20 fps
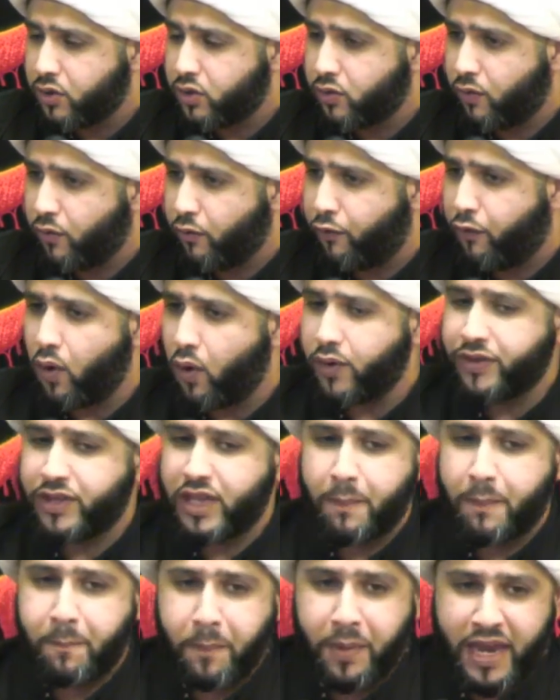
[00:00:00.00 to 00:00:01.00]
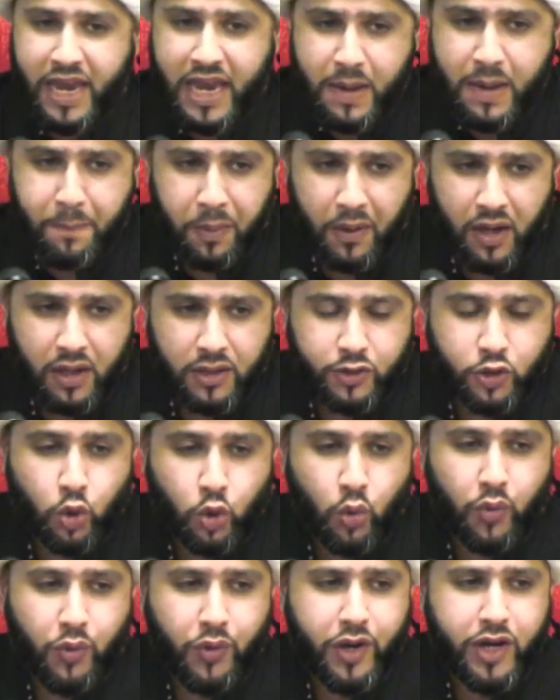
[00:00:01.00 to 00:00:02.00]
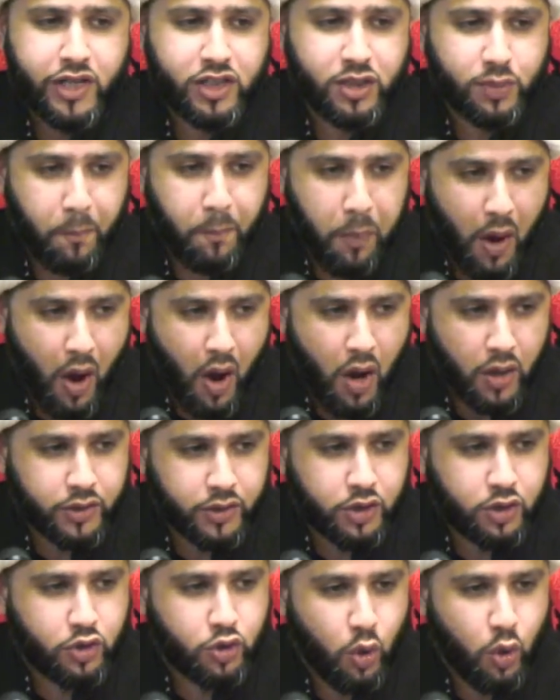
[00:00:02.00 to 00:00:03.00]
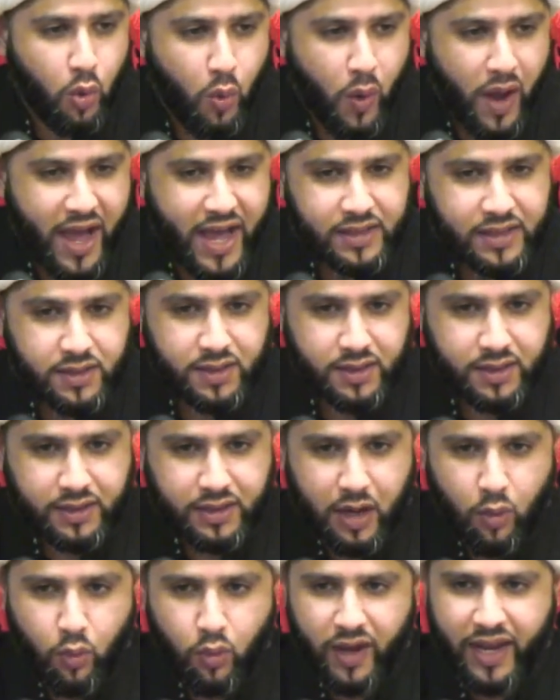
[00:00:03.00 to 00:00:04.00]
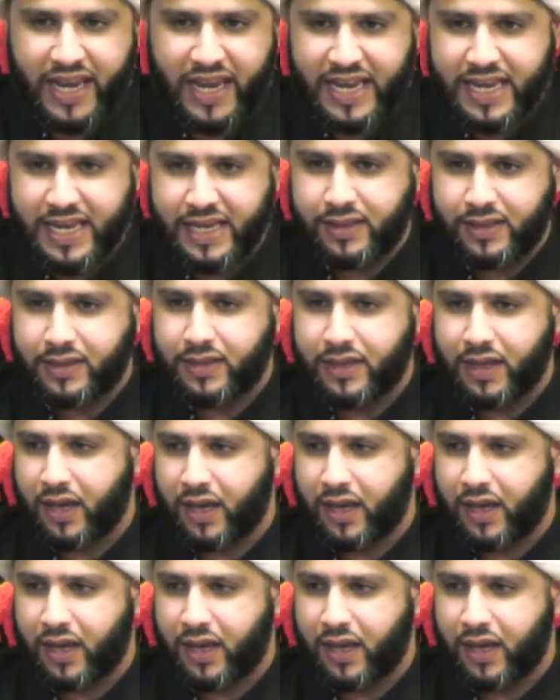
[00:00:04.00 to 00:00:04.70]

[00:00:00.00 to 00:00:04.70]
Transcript: for the people to respond towards Tawheed.